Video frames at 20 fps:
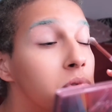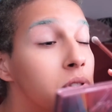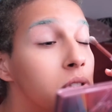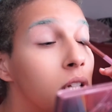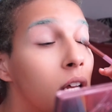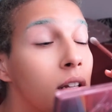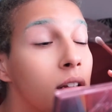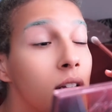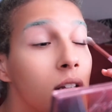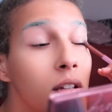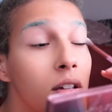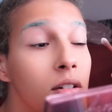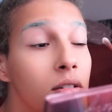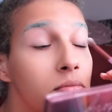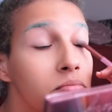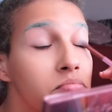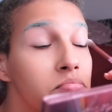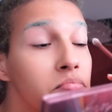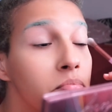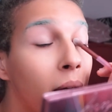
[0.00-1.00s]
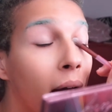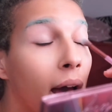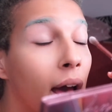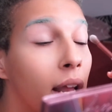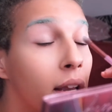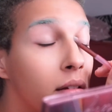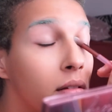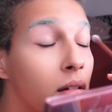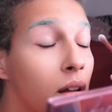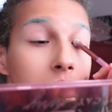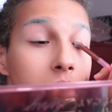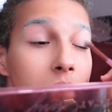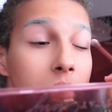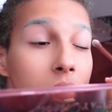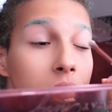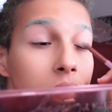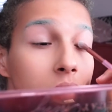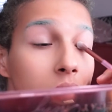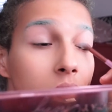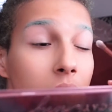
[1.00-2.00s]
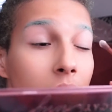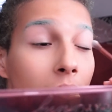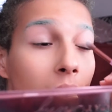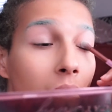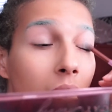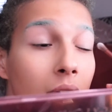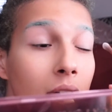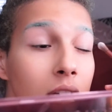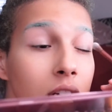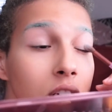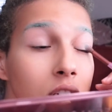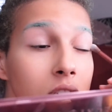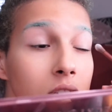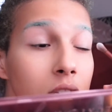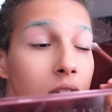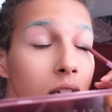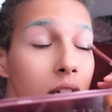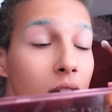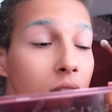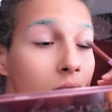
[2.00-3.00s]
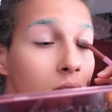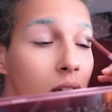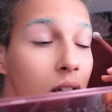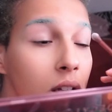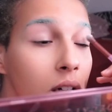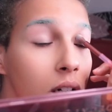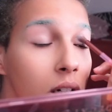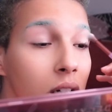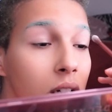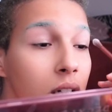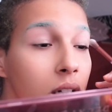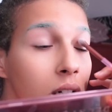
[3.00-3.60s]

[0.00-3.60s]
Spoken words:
doesn't look bad. Doesn't look ashy, doesn't look